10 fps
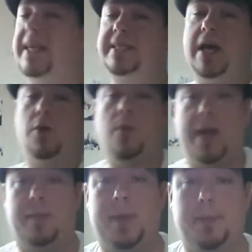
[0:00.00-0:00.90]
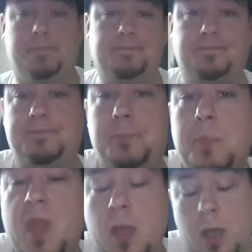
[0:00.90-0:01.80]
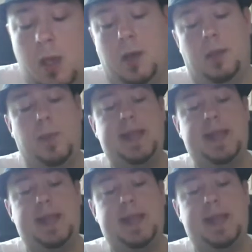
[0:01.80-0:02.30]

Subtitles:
out quite a bit. The weight's